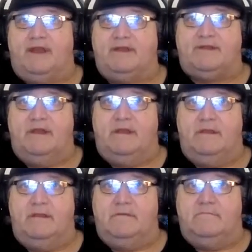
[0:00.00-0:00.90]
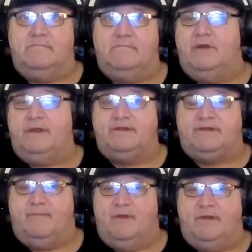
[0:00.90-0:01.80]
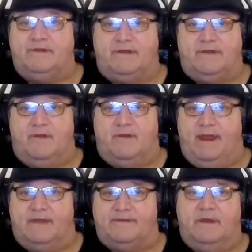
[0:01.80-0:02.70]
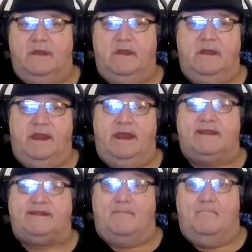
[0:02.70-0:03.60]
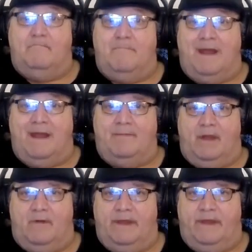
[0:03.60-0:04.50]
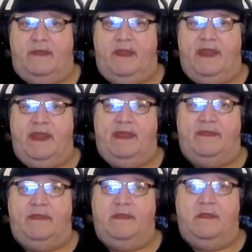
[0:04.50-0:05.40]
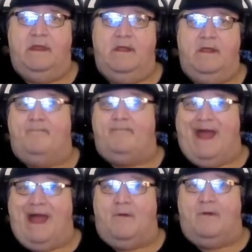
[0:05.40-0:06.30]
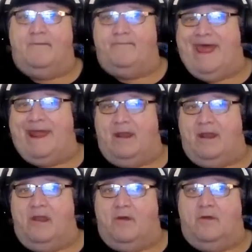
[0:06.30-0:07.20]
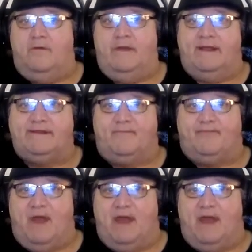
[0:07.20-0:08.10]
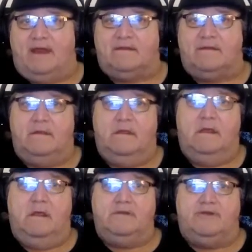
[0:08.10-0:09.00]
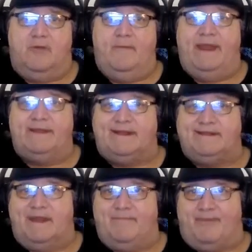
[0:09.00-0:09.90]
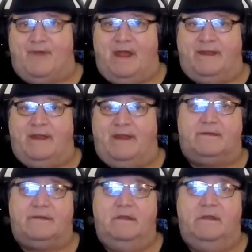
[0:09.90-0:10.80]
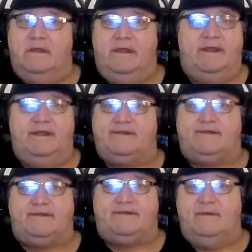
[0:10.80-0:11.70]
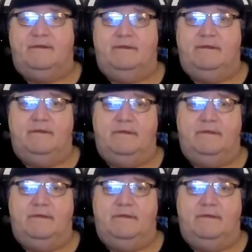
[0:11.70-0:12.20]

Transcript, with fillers: potentially millions and millions of domains. It's mind blowing. And the power of that alone as a product, domains as a product, is